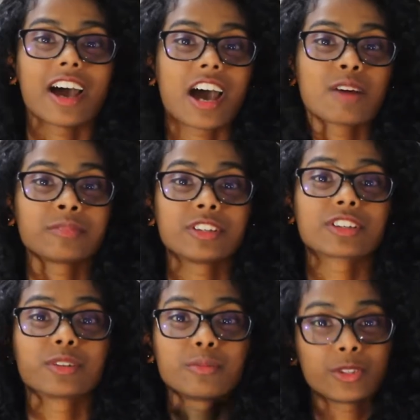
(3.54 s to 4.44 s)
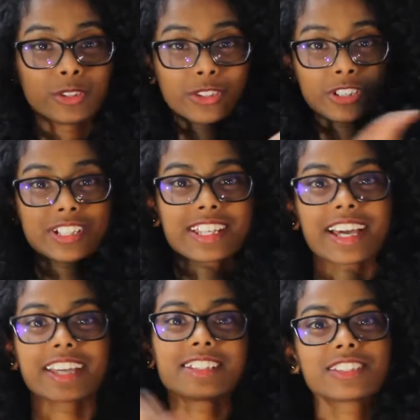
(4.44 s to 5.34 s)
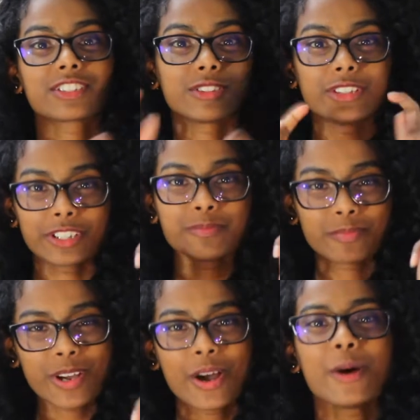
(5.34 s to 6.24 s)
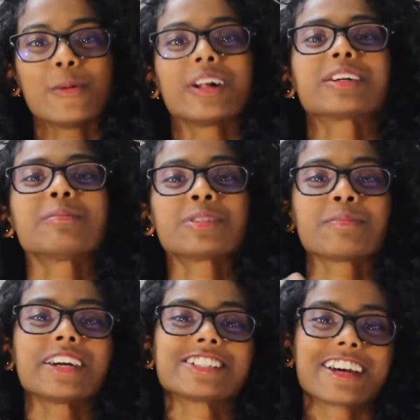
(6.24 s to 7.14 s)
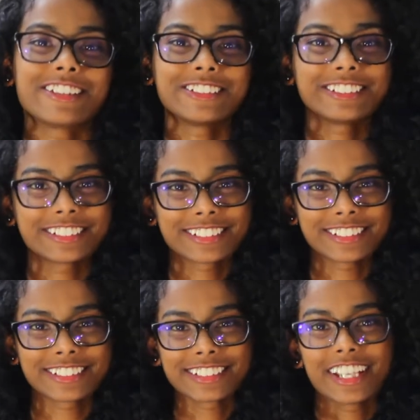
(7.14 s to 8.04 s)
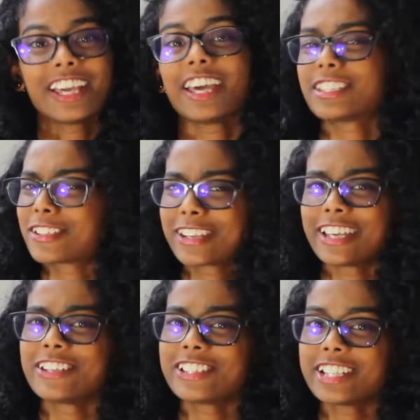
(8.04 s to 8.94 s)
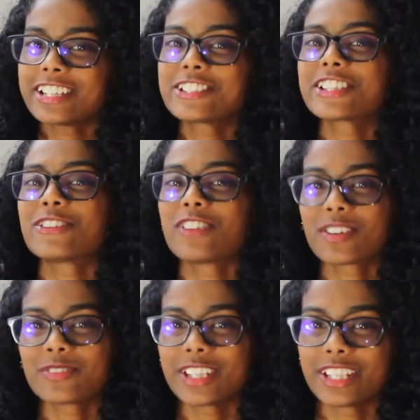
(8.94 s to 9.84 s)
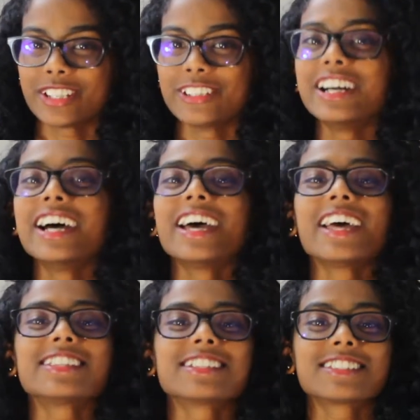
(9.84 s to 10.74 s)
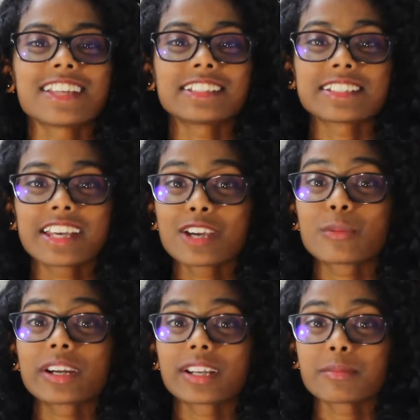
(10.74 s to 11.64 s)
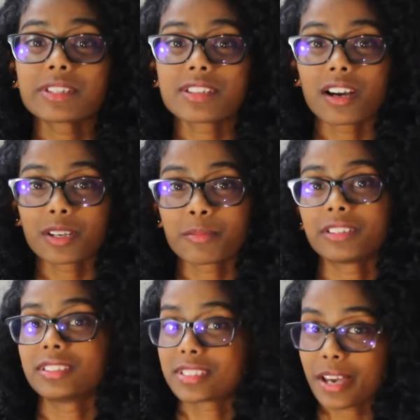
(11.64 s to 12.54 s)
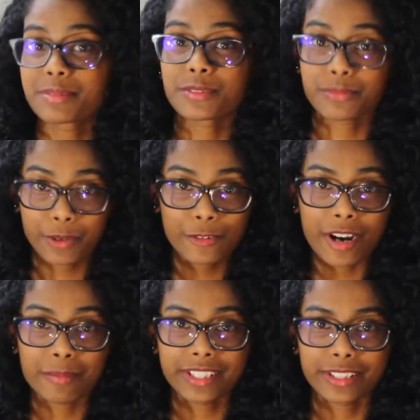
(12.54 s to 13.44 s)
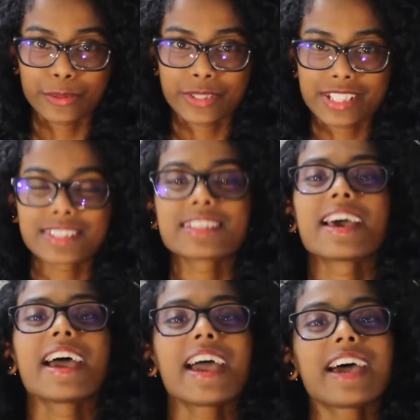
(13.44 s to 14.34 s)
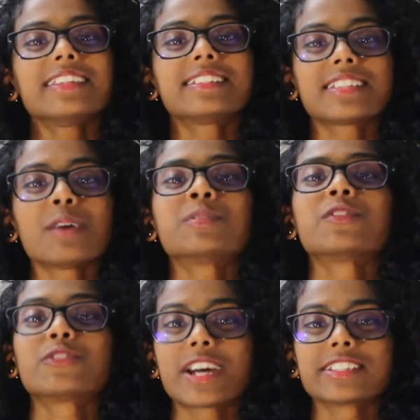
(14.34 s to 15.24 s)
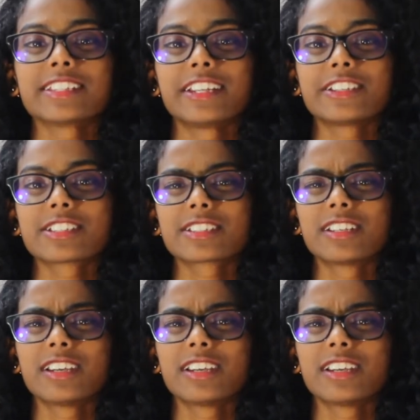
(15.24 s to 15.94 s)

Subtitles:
I'm your computer science tutor. Welcome to my channel. It's okay, you didn't enter the wrong video. It's just that today we're going to be talking about the types of programming languages and the types of translators.